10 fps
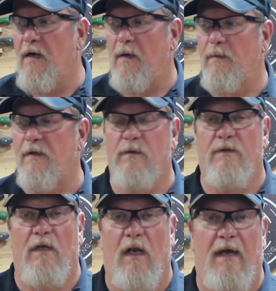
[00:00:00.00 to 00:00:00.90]
I'm going to
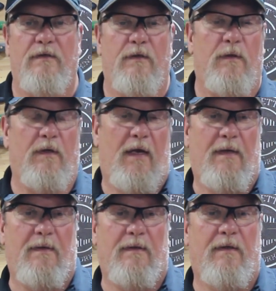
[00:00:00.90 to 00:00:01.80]
use a laser
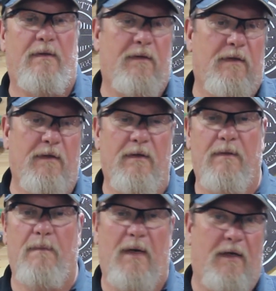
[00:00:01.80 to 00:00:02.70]
and
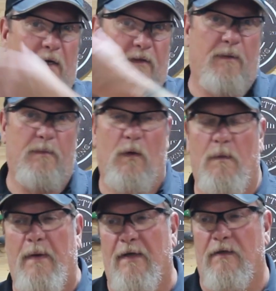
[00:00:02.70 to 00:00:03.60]
make custom
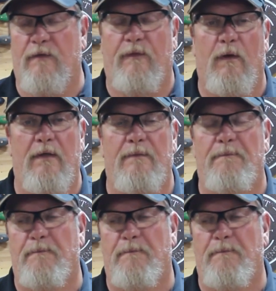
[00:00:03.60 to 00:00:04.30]
door panels for it.